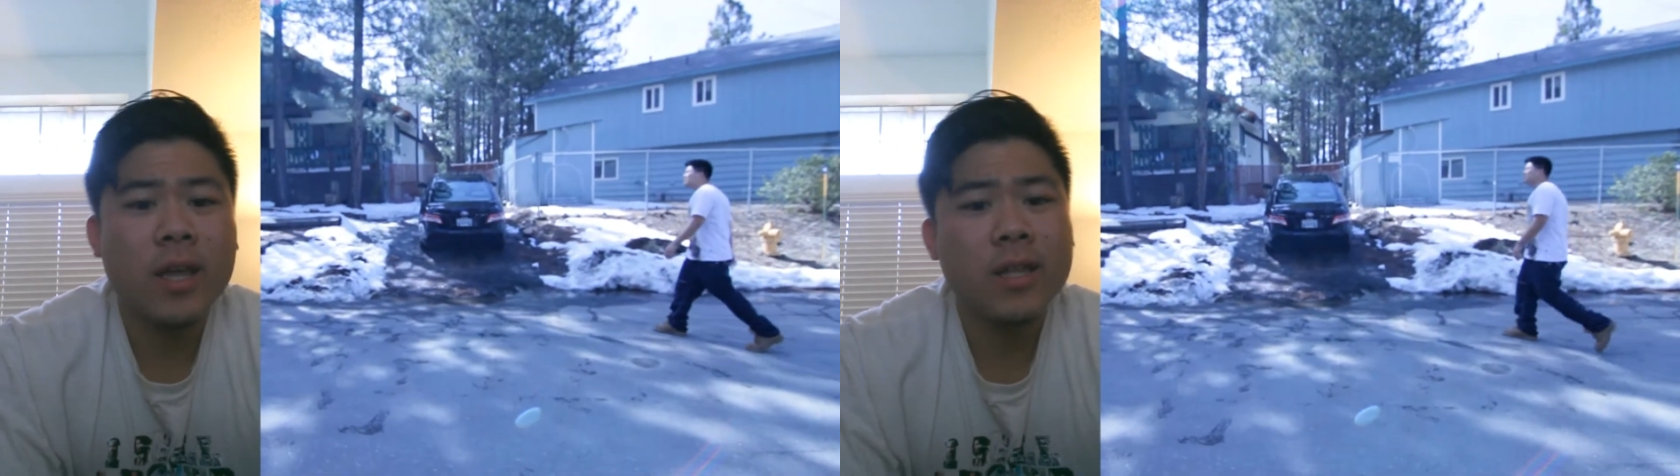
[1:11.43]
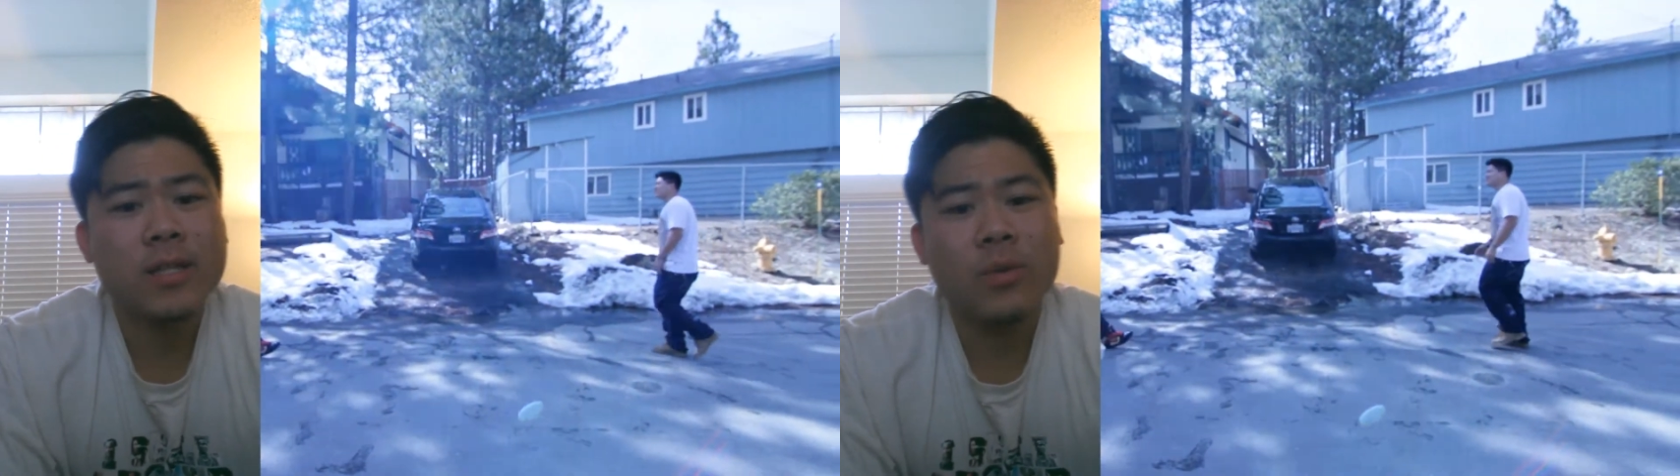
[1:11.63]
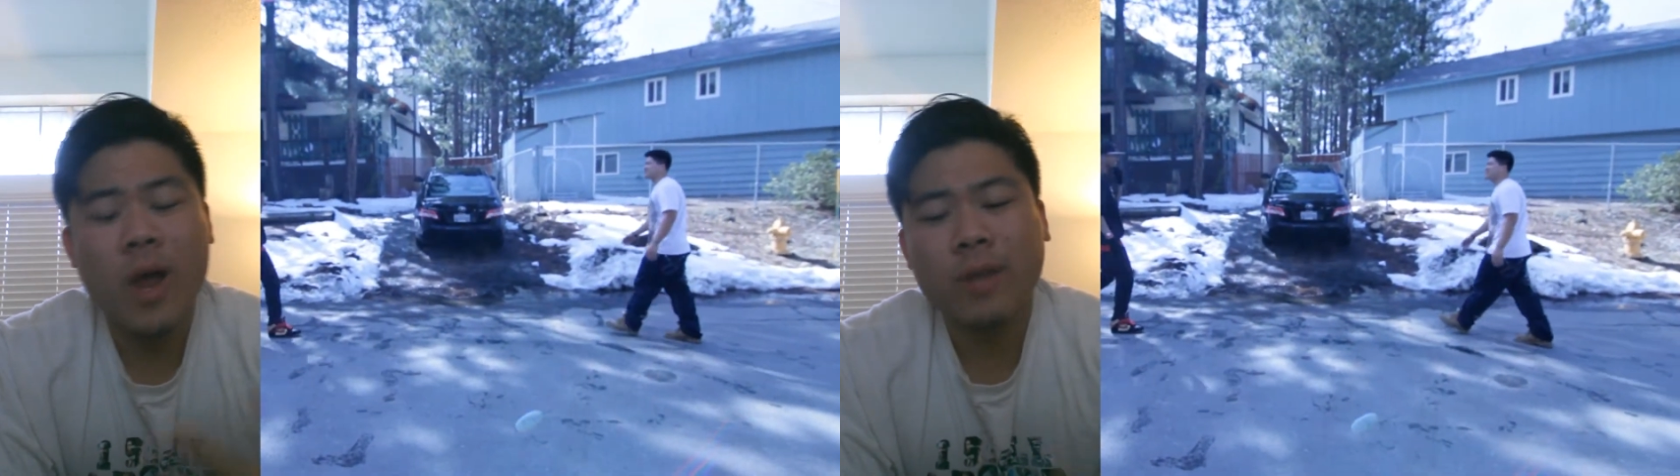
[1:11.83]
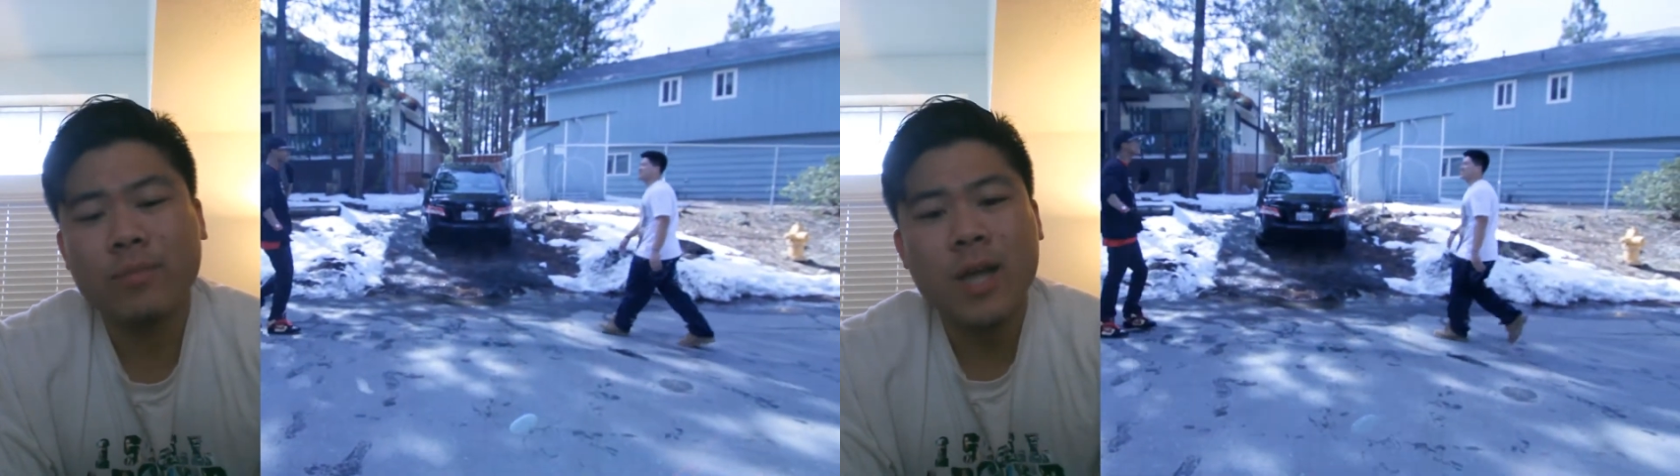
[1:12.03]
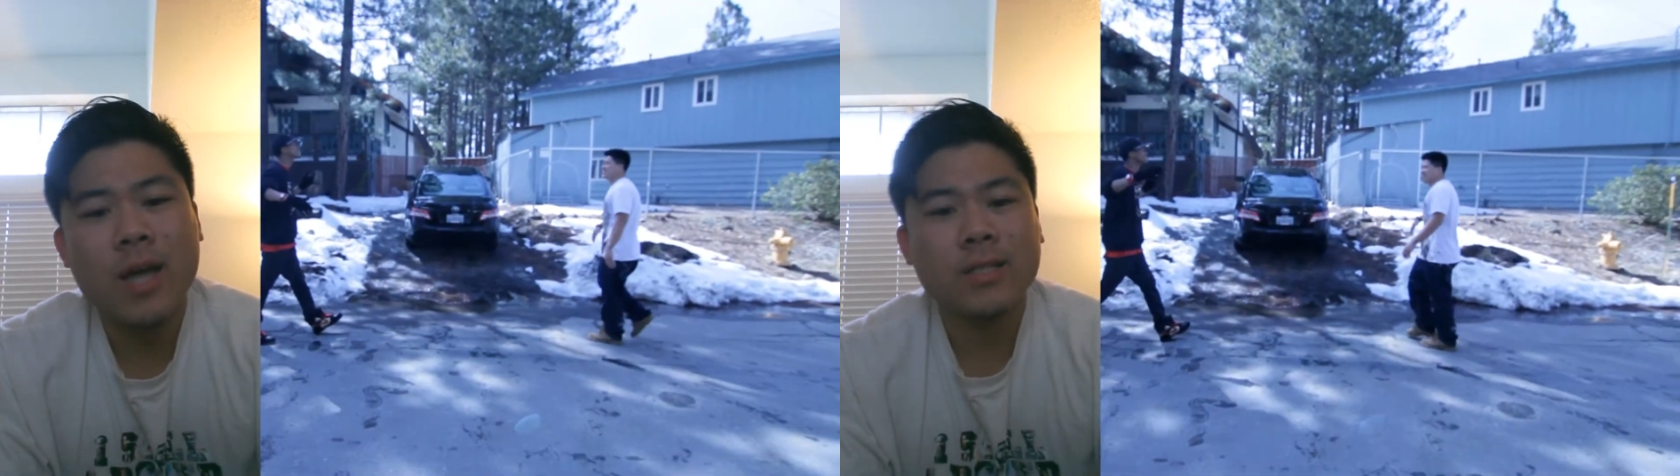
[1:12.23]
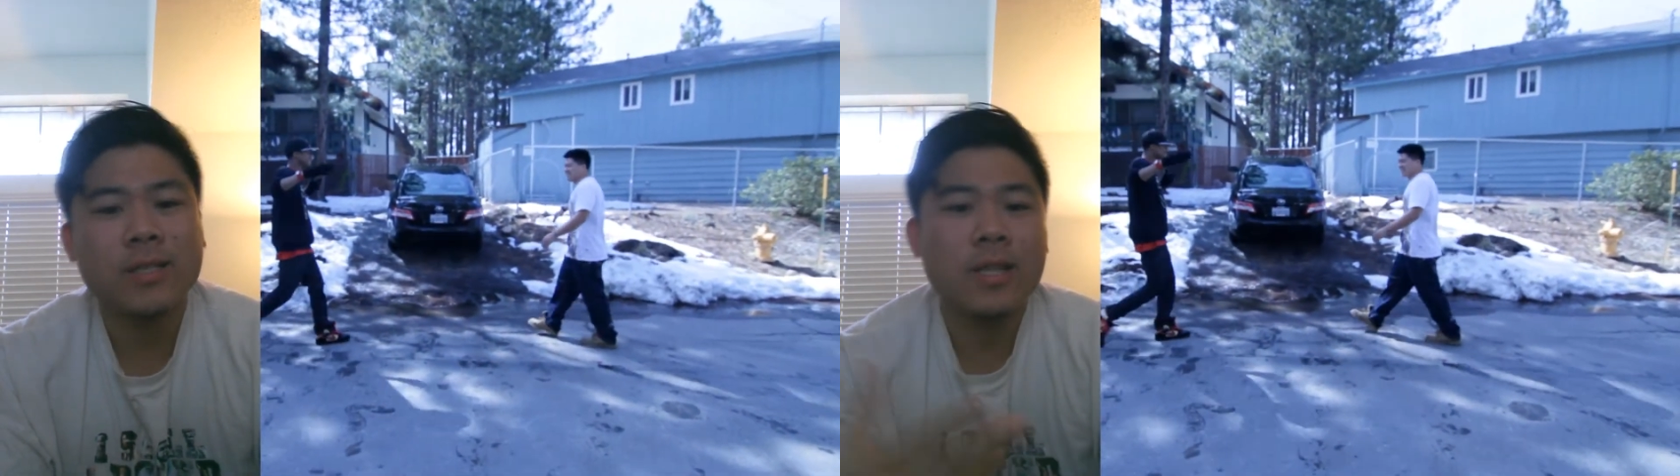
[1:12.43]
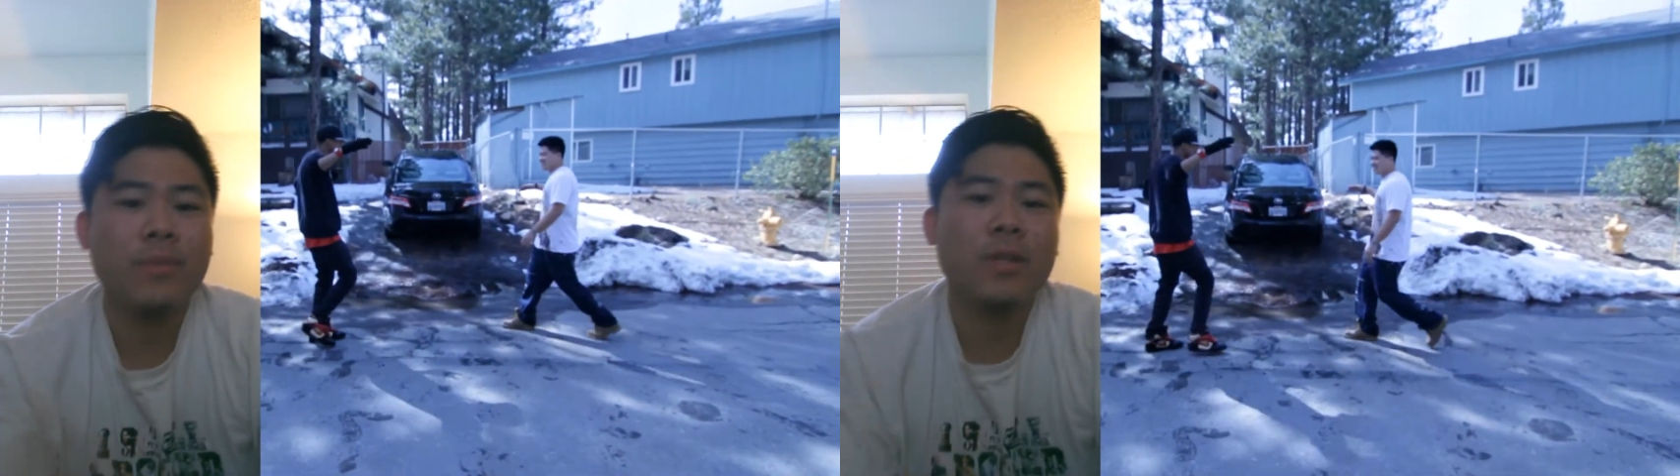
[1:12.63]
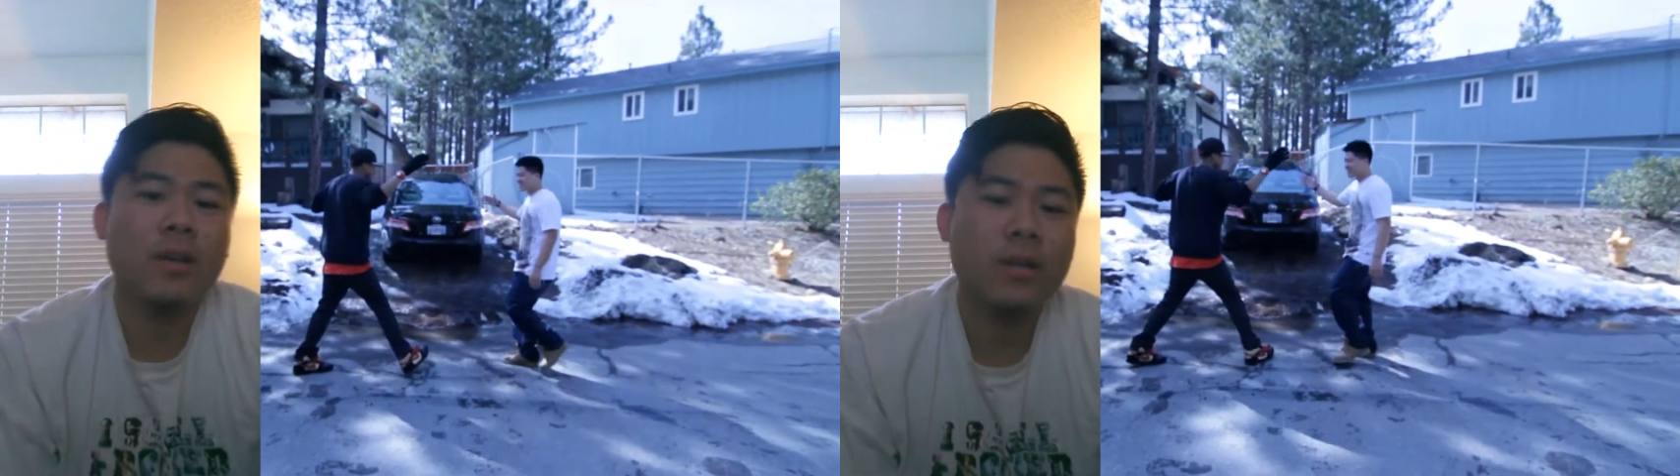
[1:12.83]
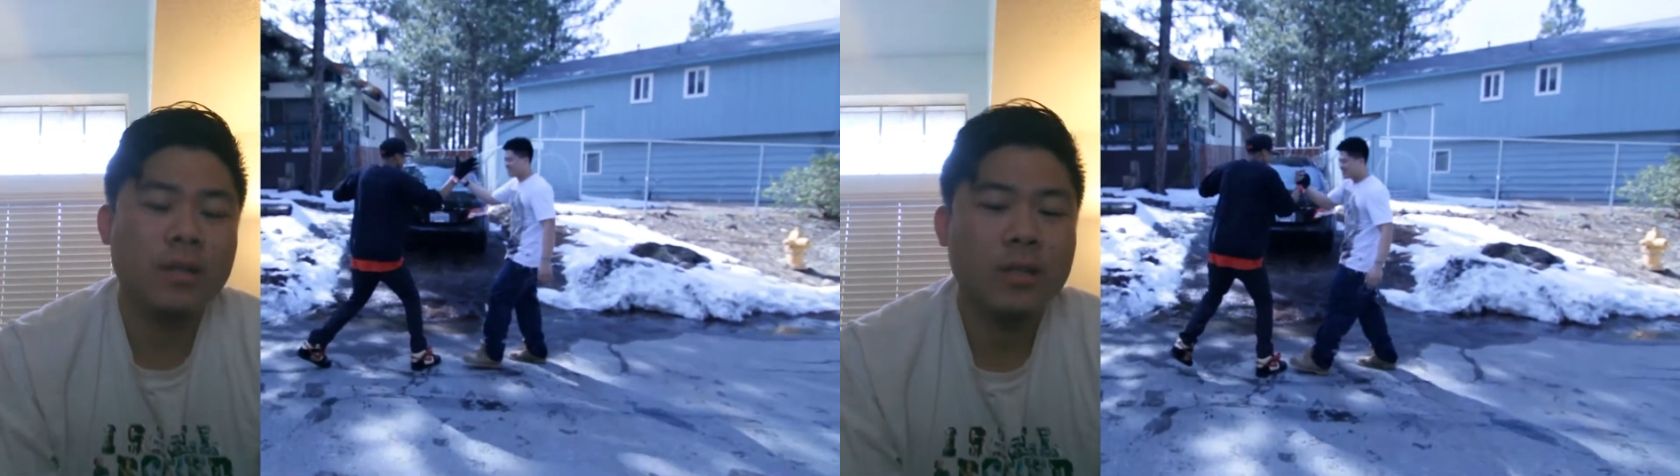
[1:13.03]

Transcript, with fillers: into random thoughts, just let me let,